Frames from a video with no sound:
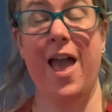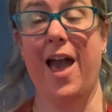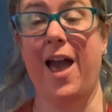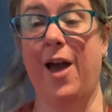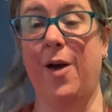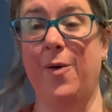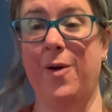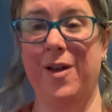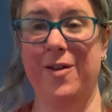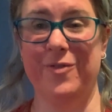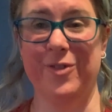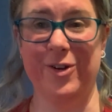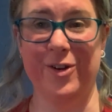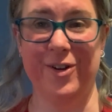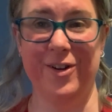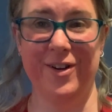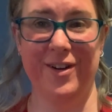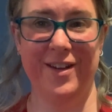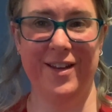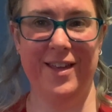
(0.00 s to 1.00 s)

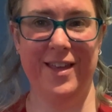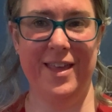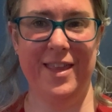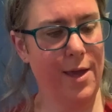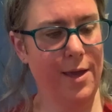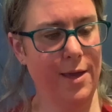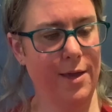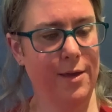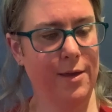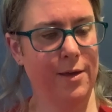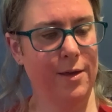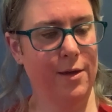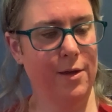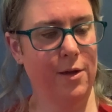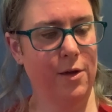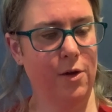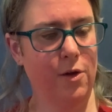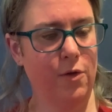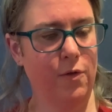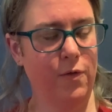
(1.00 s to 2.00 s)
However,
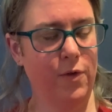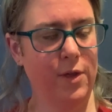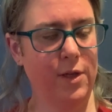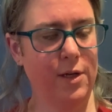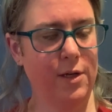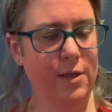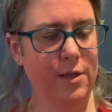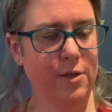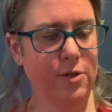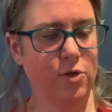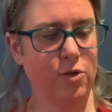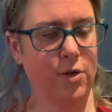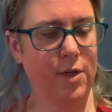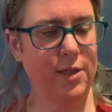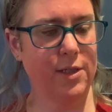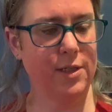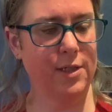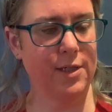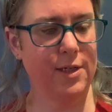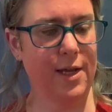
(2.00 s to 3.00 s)
you're feeling a little
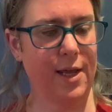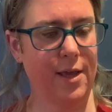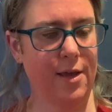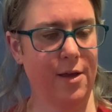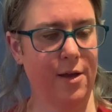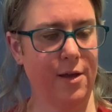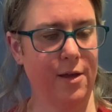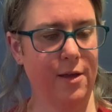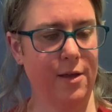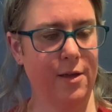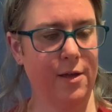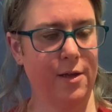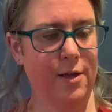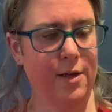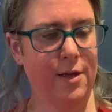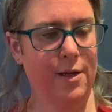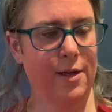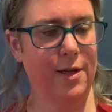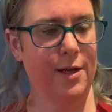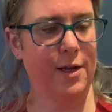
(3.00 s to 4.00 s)
stressed today, huh?
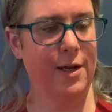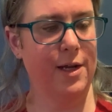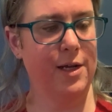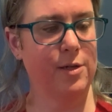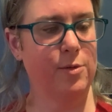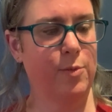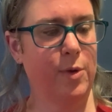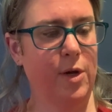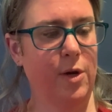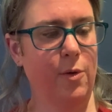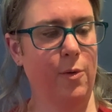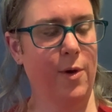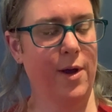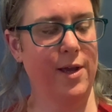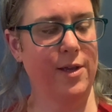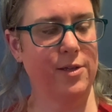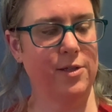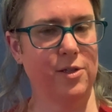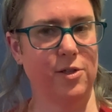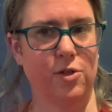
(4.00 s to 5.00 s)
It's been a
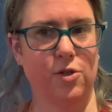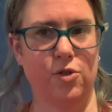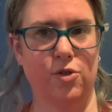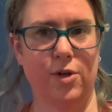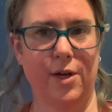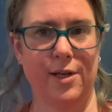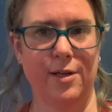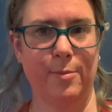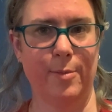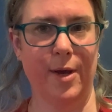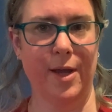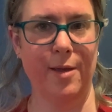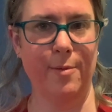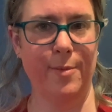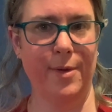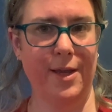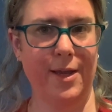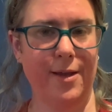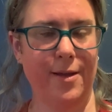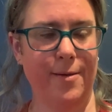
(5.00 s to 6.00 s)
while since you tried to bite
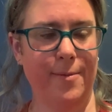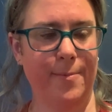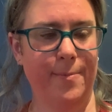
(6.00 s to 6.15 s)
me.